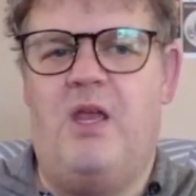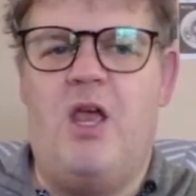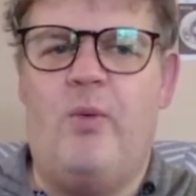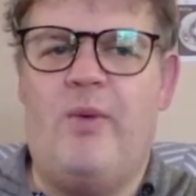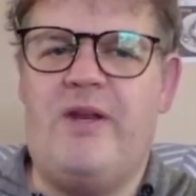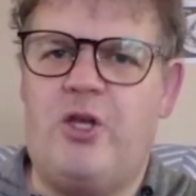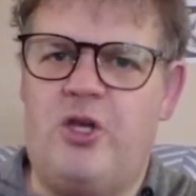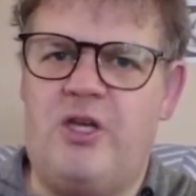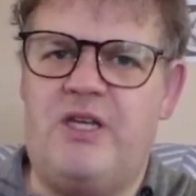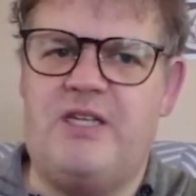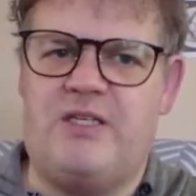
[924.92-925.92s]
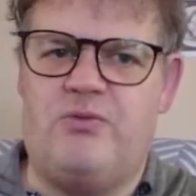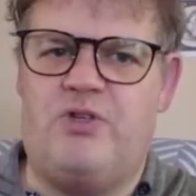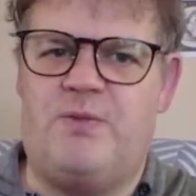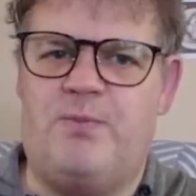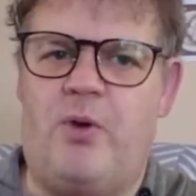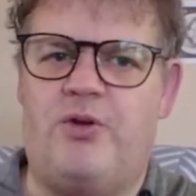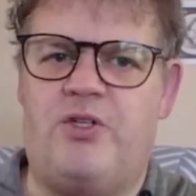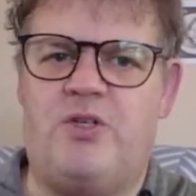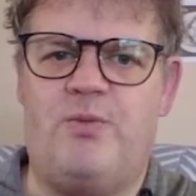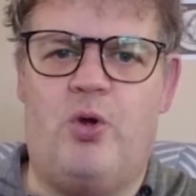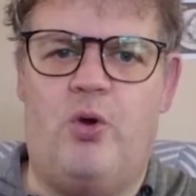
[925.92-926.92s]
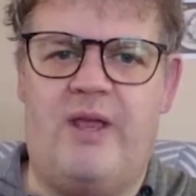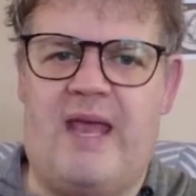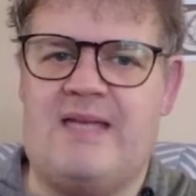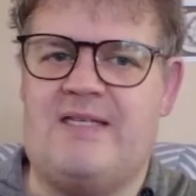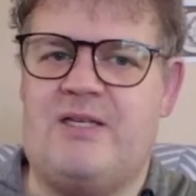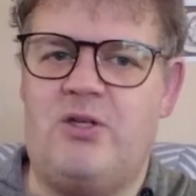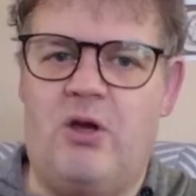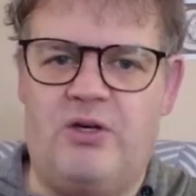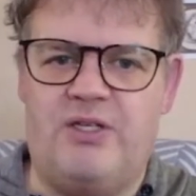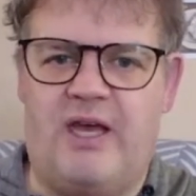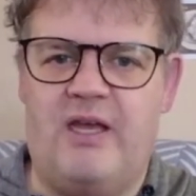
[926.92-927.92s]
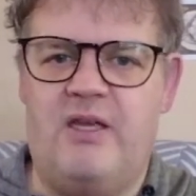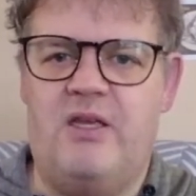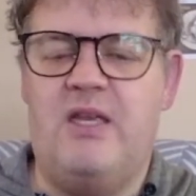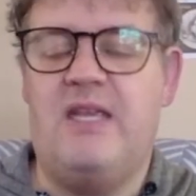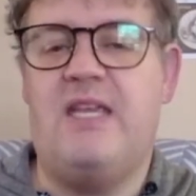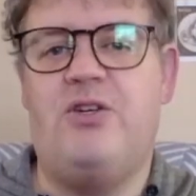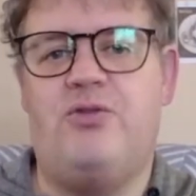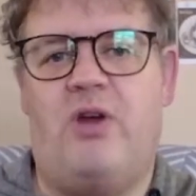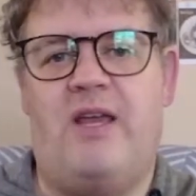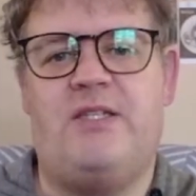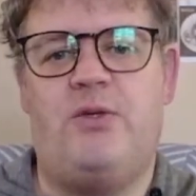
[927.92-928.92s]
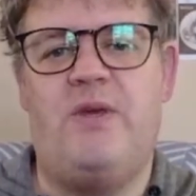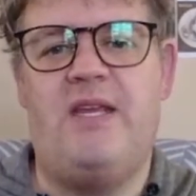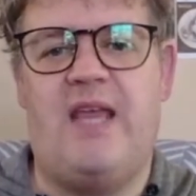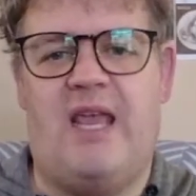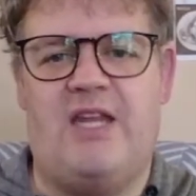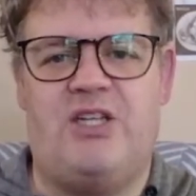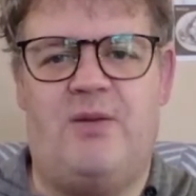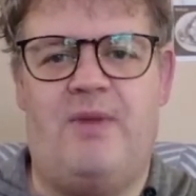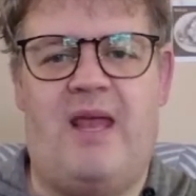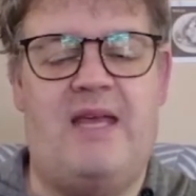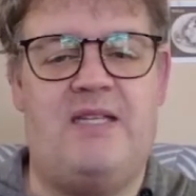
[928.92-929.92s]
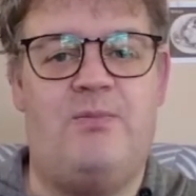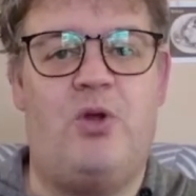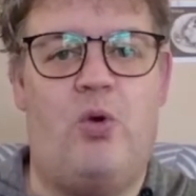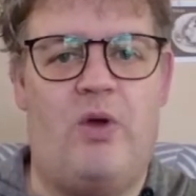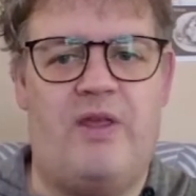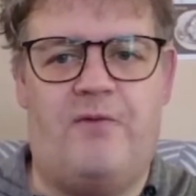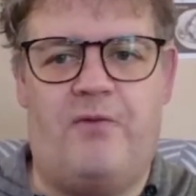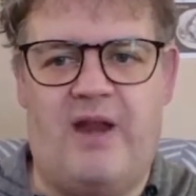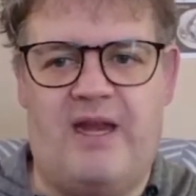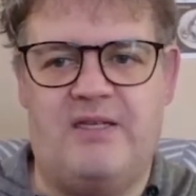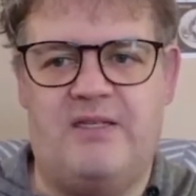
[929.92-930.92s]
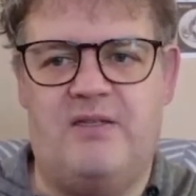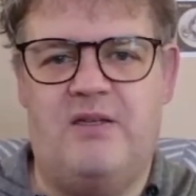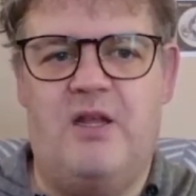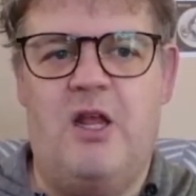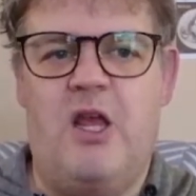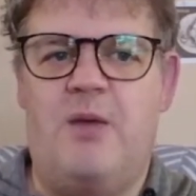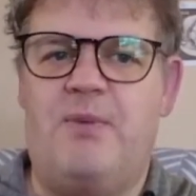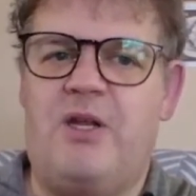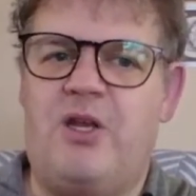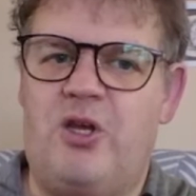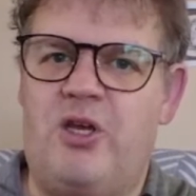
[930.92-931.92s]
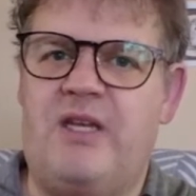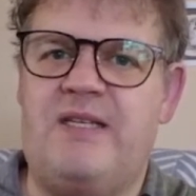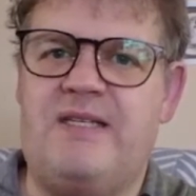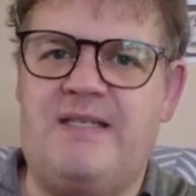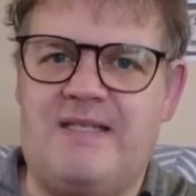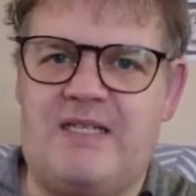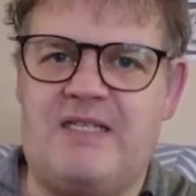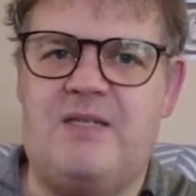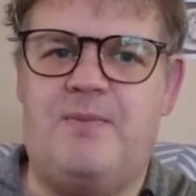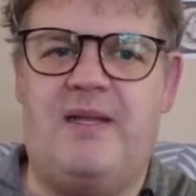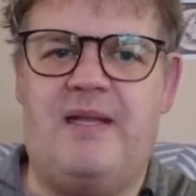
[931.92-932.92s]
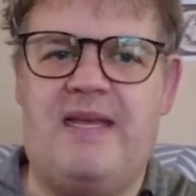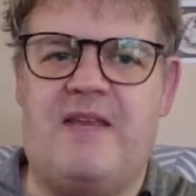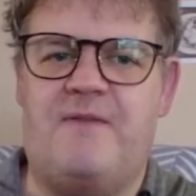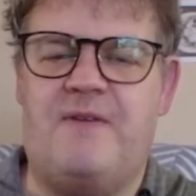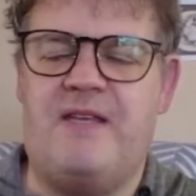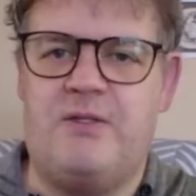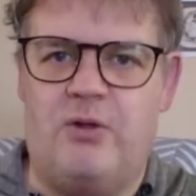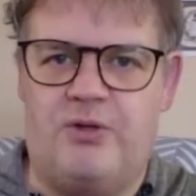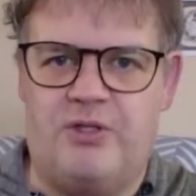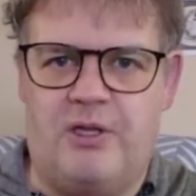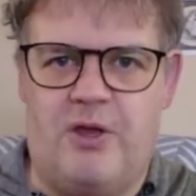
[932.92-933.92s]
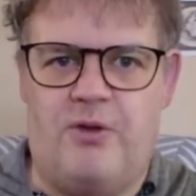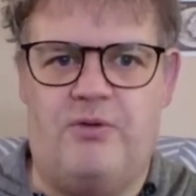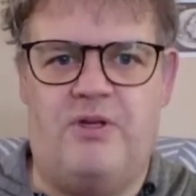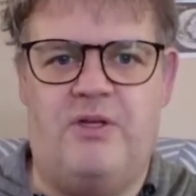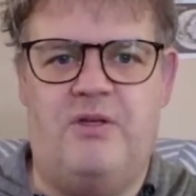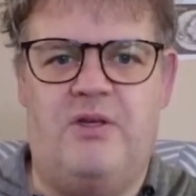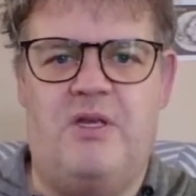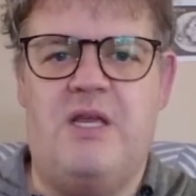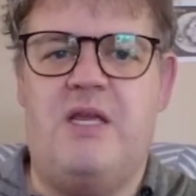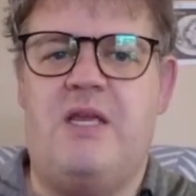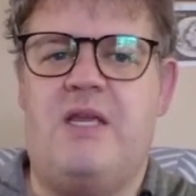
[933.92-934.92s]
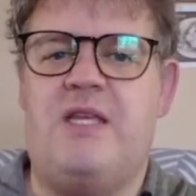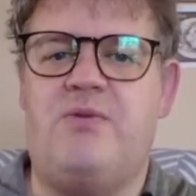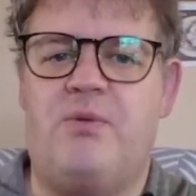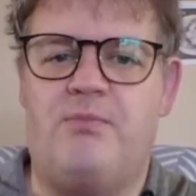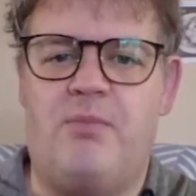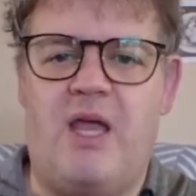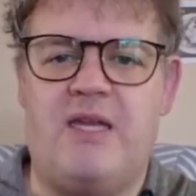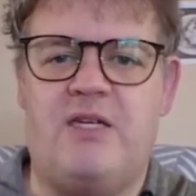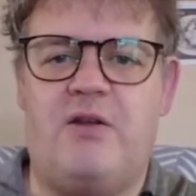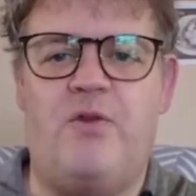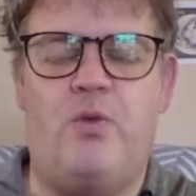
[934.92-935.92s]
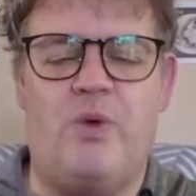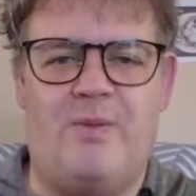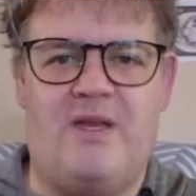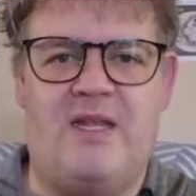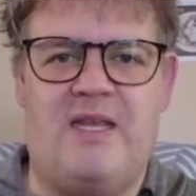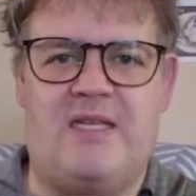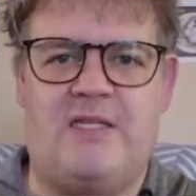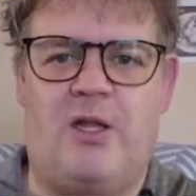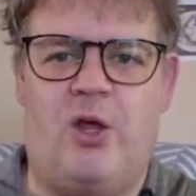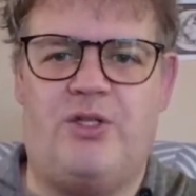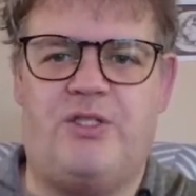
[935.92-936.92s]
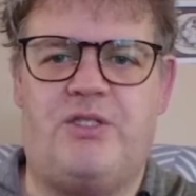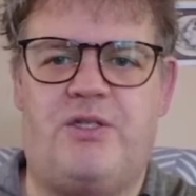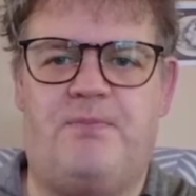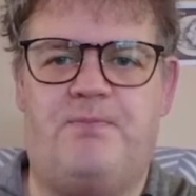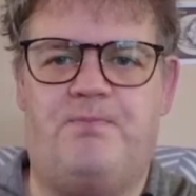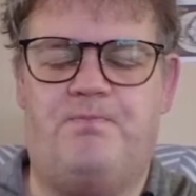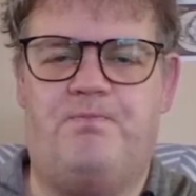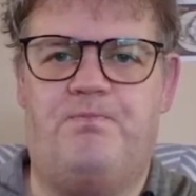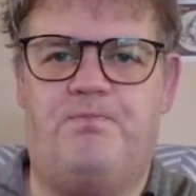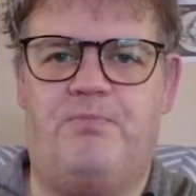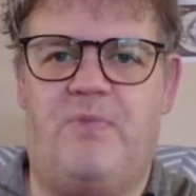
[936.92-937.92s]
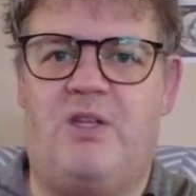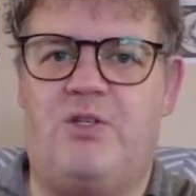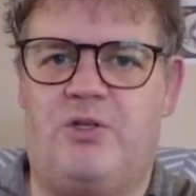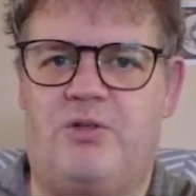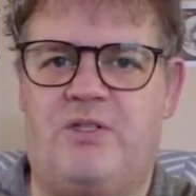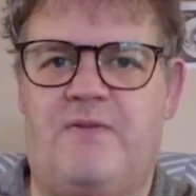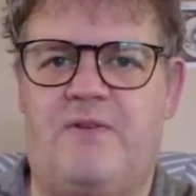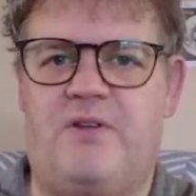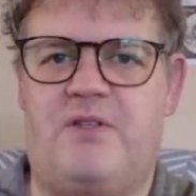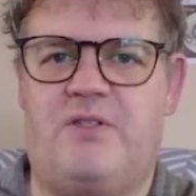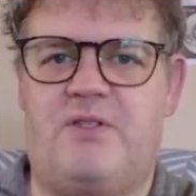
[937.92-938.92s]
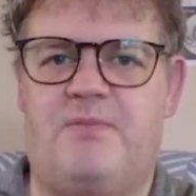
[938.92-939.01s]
When Kirk doesn't respond to McCoy as a doctor, he tries to engage him as McCoy the friend. But Kirk doesn't believe he's not alone. He's reminded of the women he has lost. Duty first.